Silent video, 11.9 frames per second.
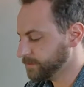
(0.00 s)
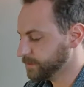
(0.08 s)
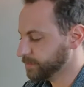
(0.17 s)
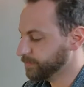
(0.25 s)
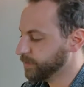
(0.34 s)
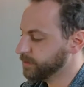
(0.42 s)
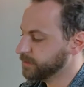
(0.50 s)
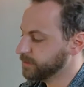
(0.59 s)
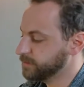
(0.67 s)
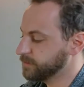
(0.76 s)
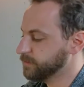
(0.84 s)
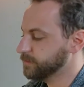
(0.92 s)
is going to plug
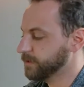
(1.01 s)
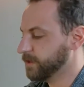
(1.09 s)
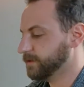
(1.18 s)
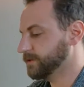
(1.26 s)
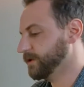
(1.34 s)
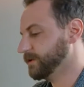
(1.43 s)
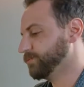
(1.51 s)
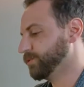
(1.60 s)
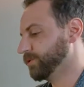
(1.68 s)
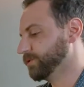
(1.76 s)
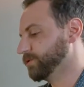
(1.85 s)
into that data port